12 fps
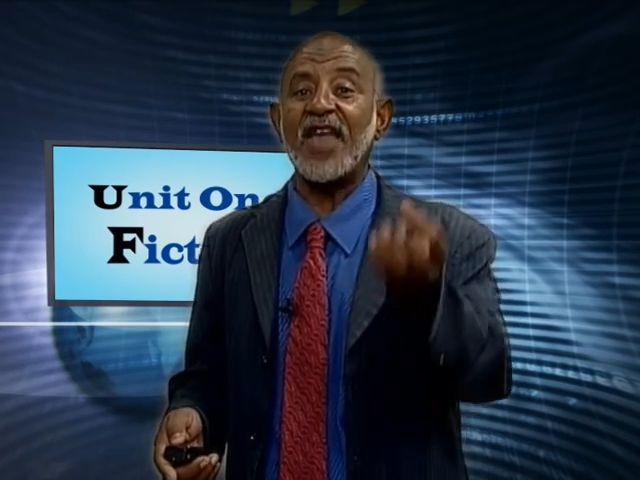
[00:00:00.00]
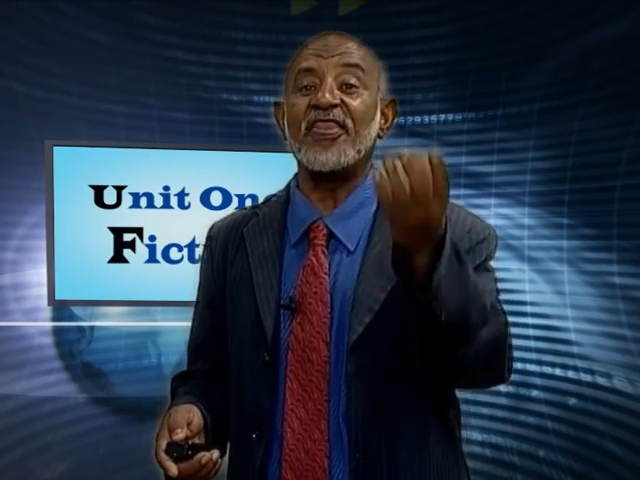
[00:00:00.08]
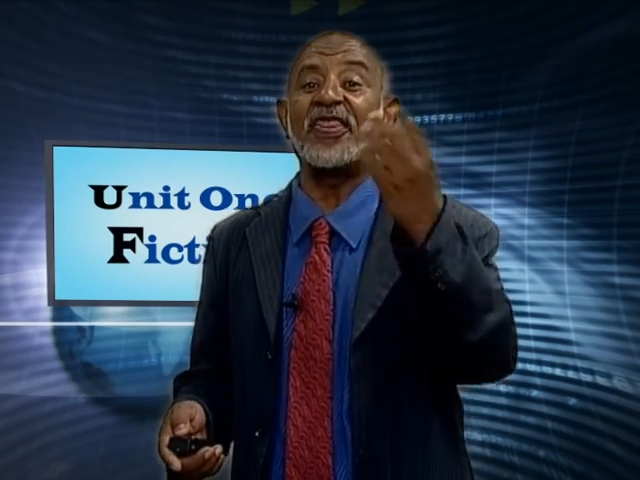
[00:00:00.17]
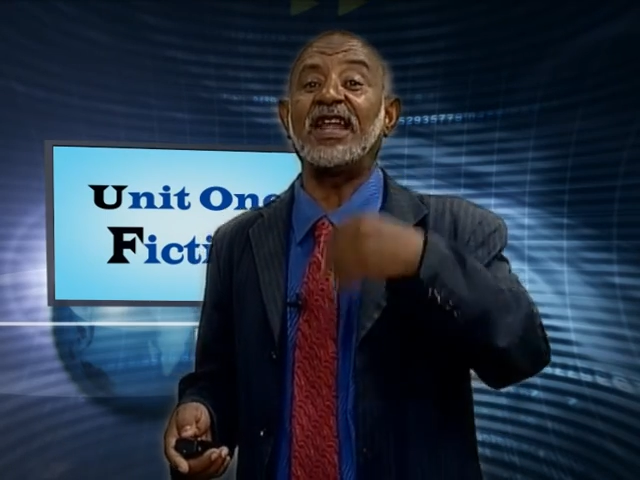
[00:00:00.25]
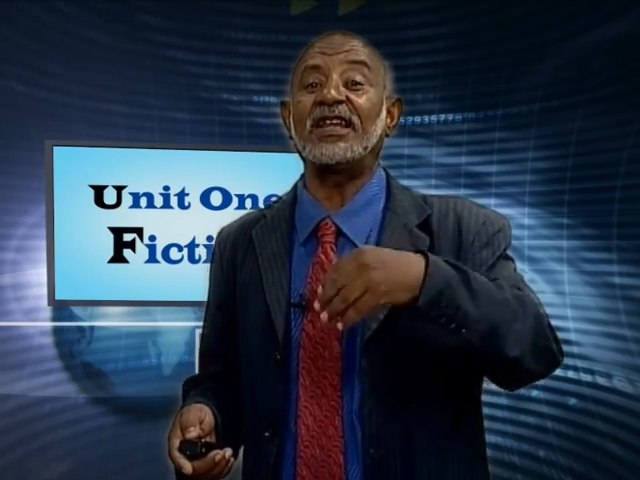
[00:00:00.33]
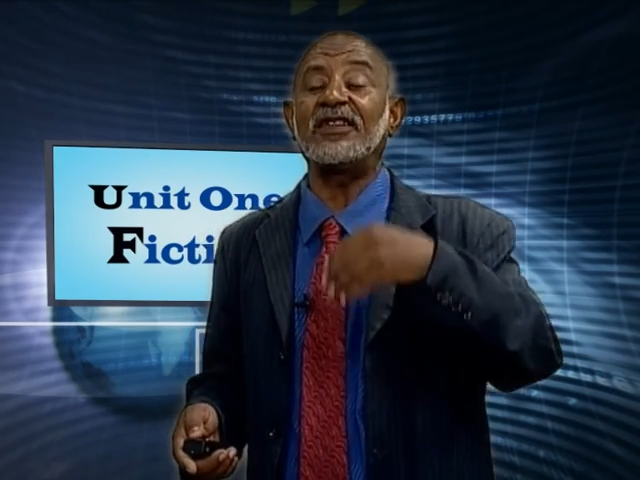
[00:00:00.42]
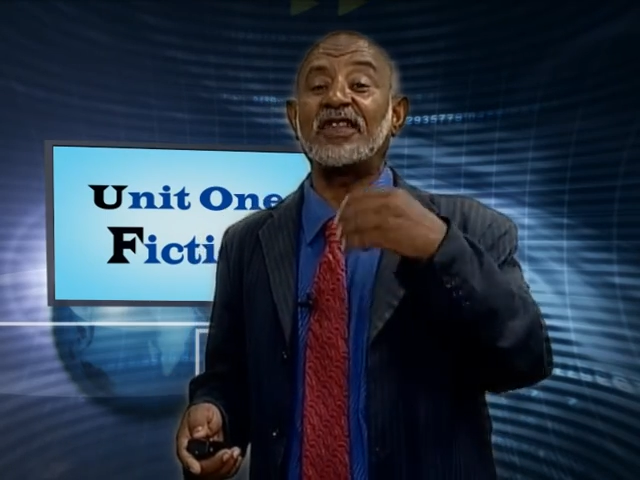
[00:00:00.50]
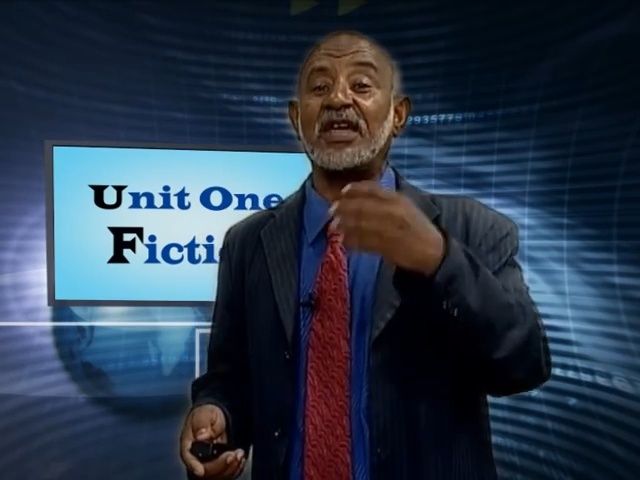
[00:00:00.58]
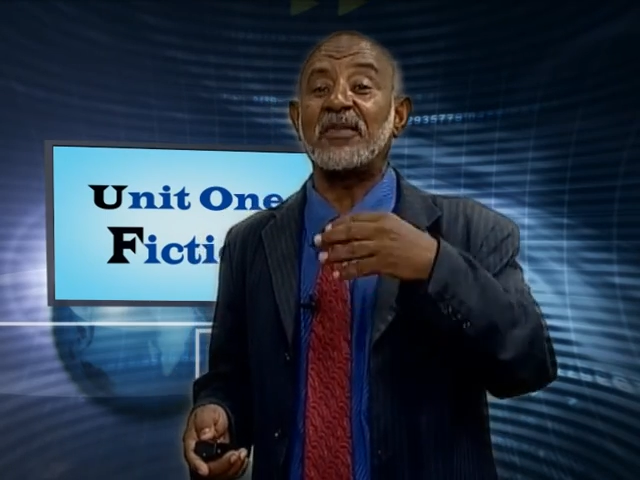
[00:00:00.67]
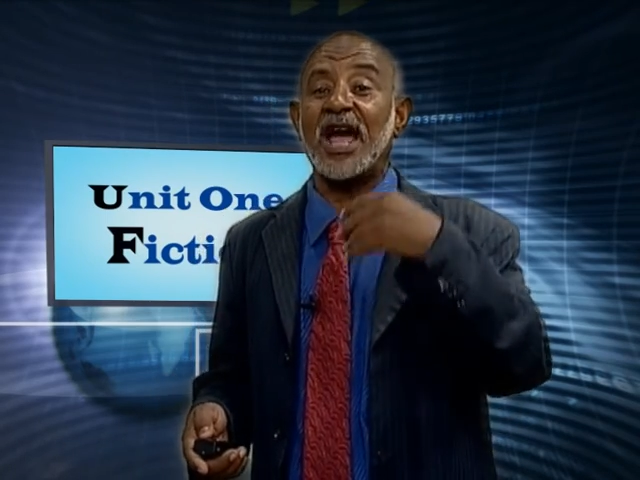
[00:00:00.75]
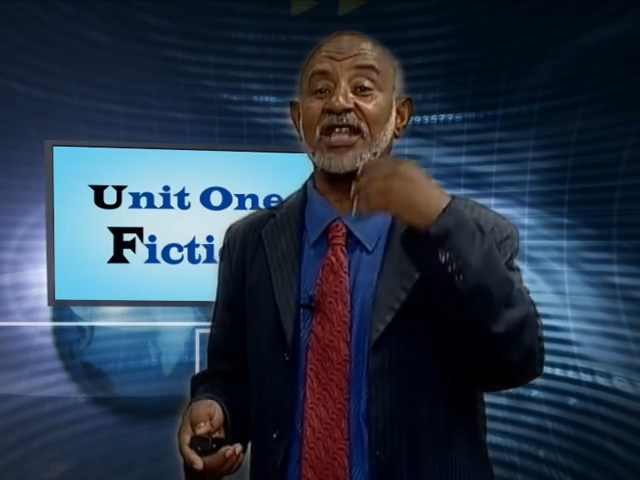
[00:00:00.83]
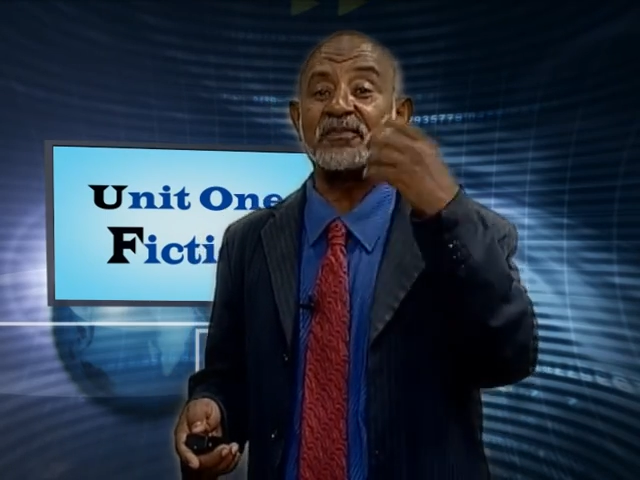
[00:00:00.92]
and then
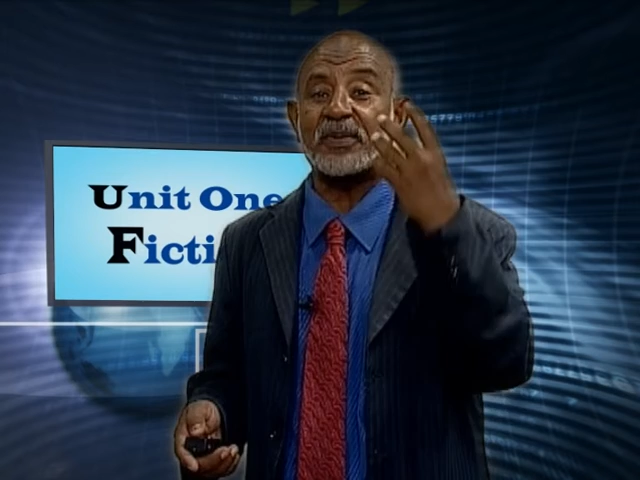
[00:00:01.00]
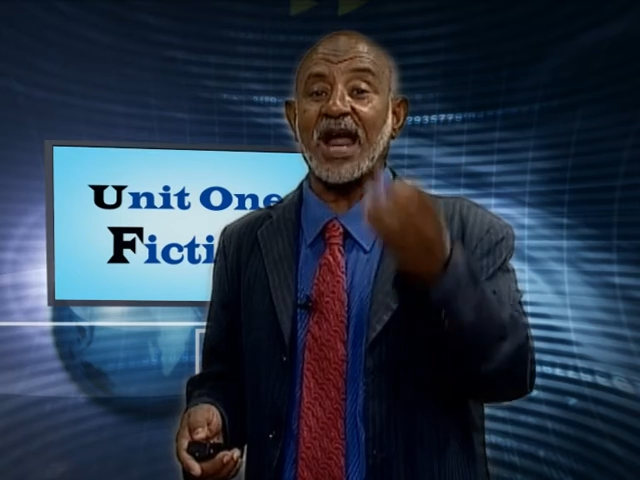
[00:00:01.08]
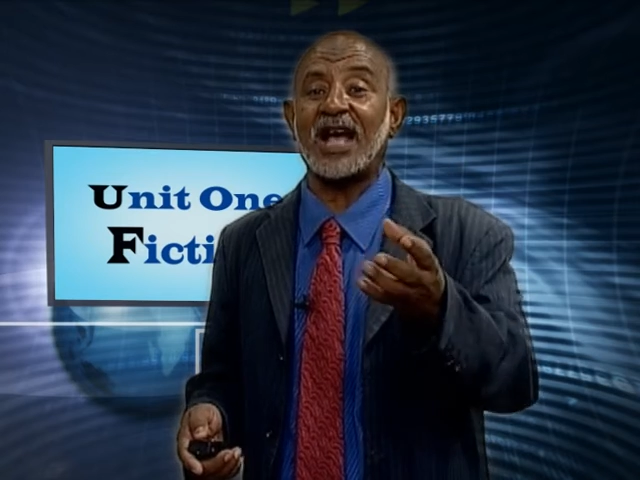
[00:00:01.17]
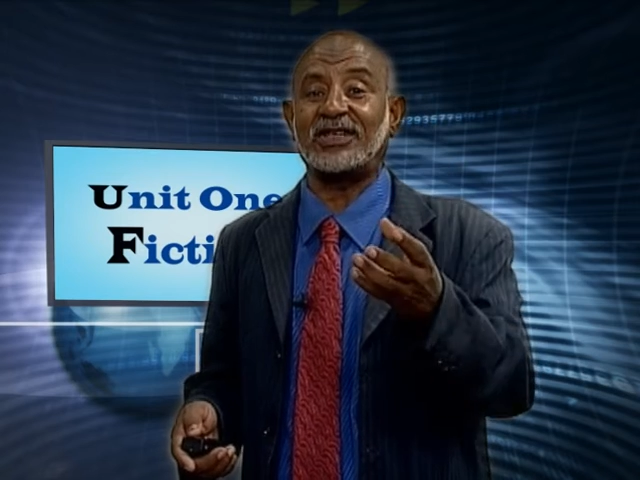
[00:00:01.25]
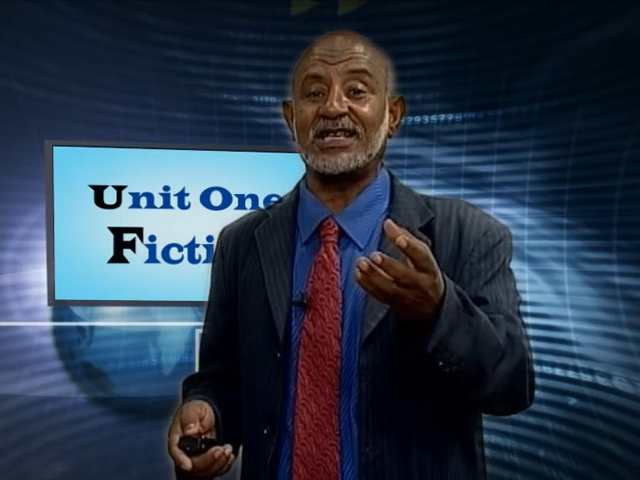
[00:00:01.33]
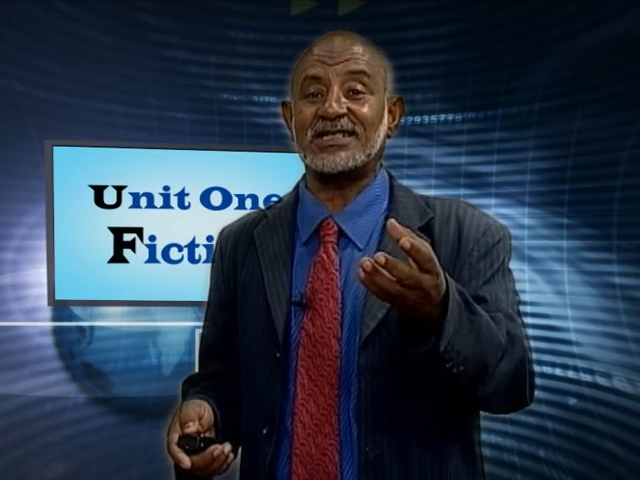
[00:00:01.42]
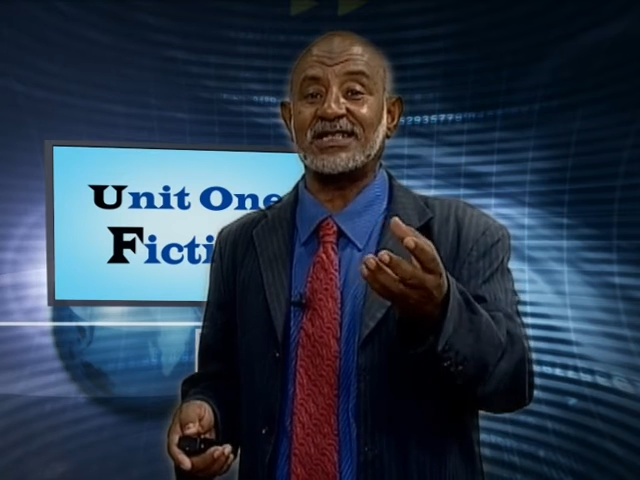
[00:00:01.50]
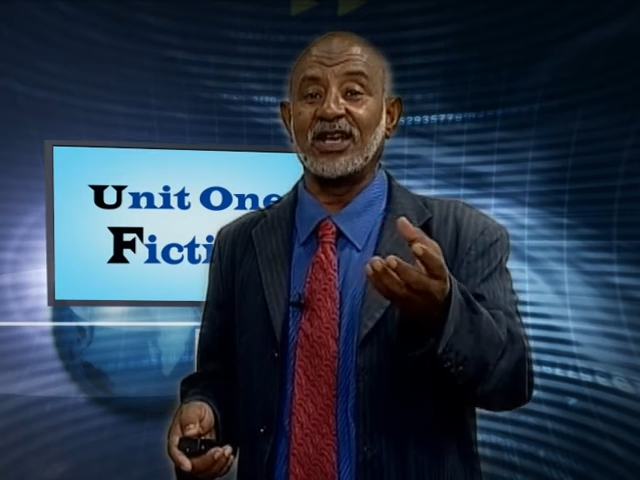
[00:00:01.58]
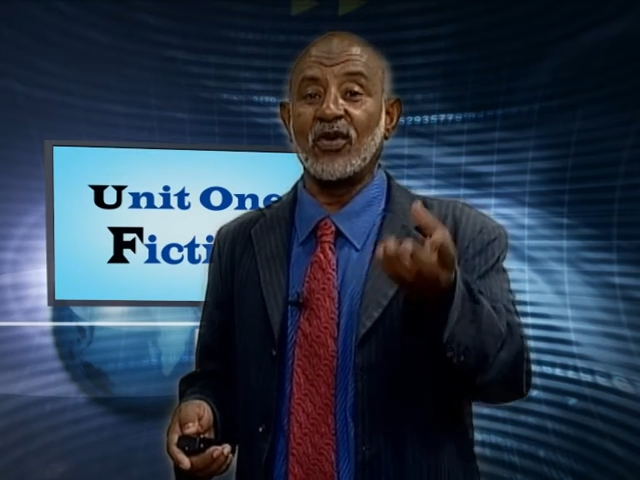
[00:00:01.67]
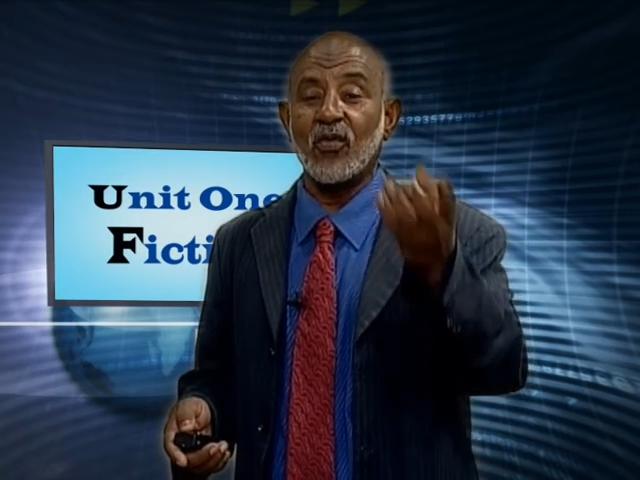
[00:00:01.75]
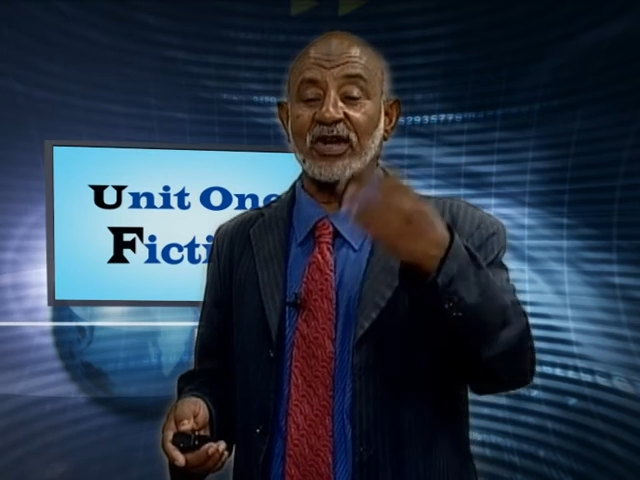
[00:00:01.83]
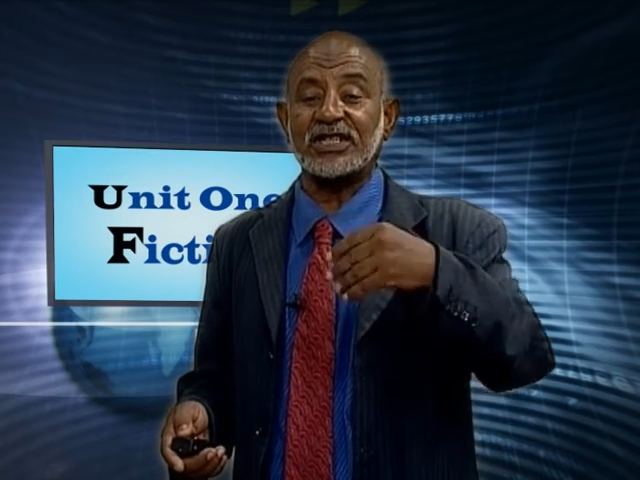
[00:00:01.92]
they might practice
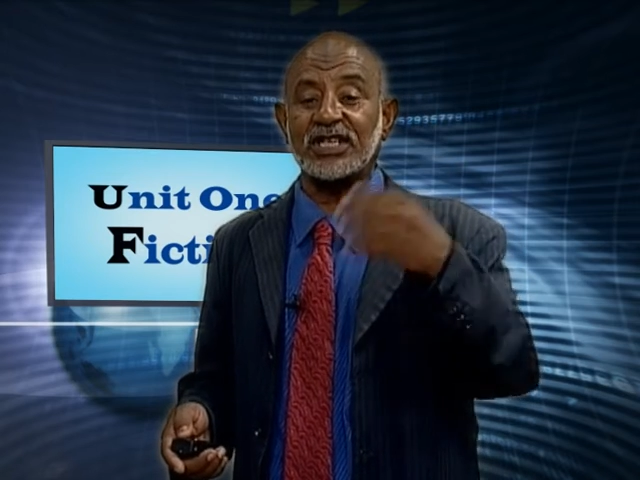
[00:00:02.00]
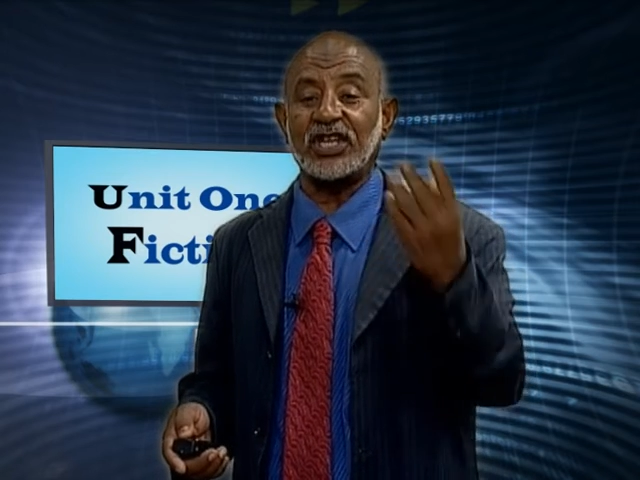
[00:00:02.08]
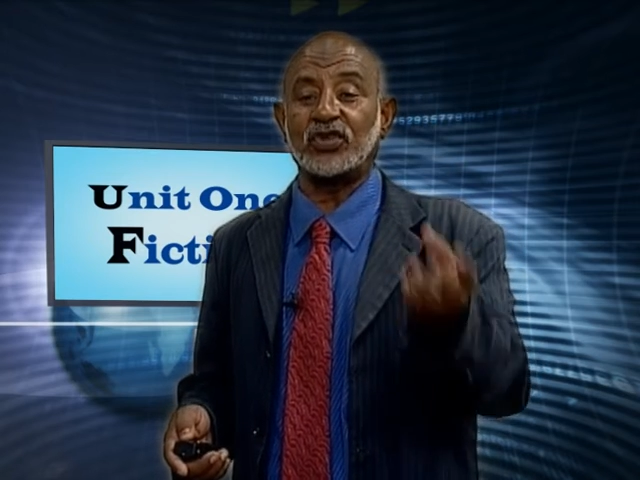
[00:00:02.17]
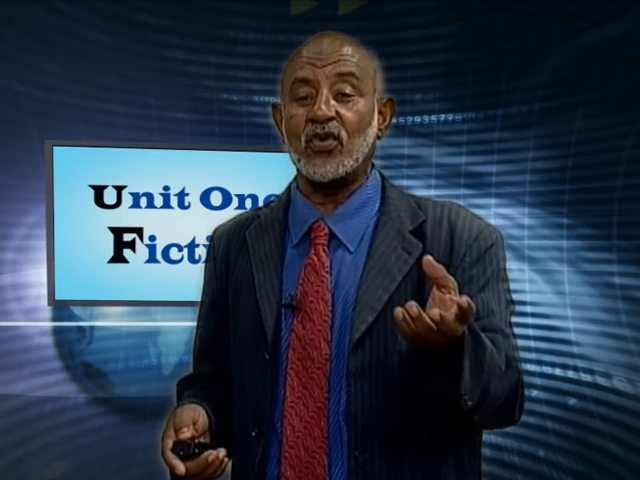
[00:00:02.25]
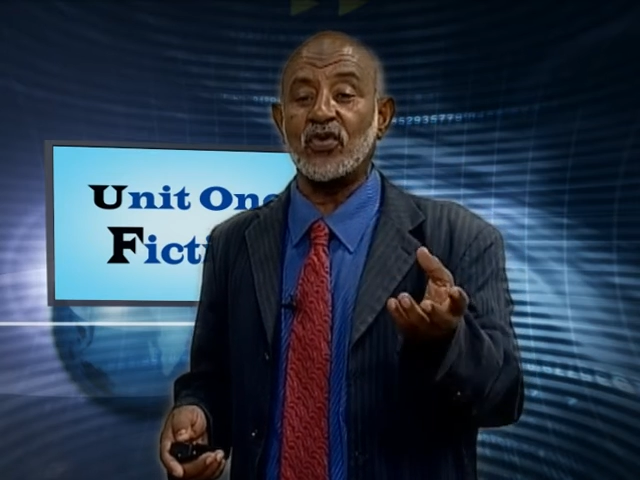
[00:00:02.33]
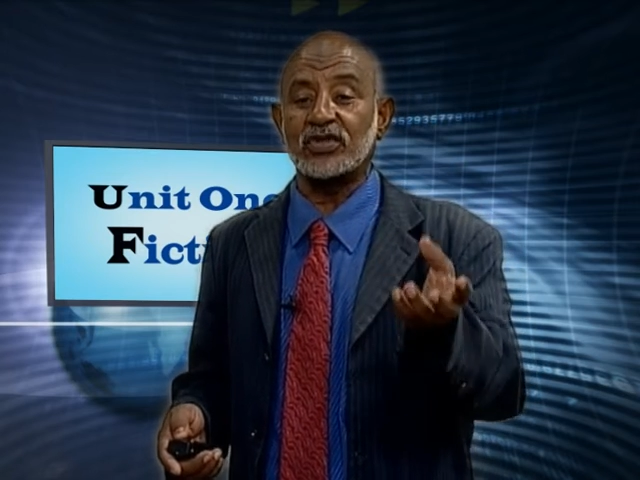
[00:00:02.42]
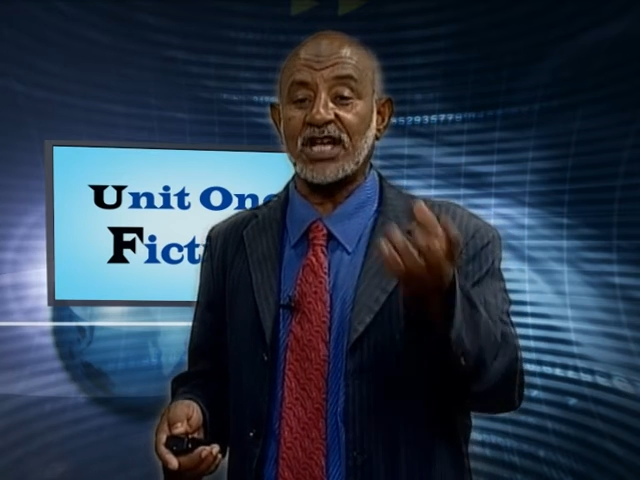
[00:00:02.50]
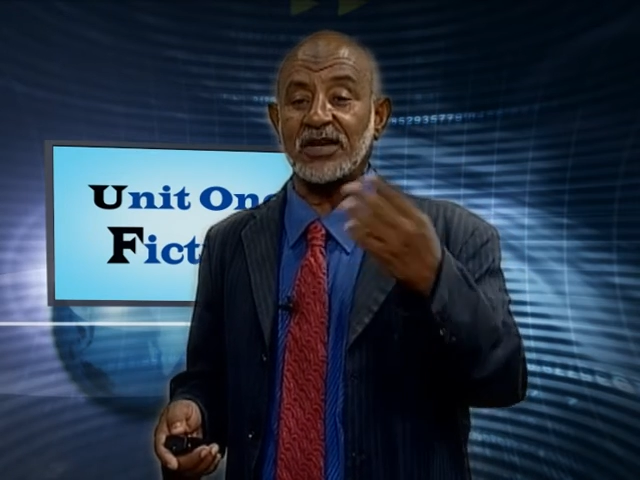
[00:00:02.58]
what they do.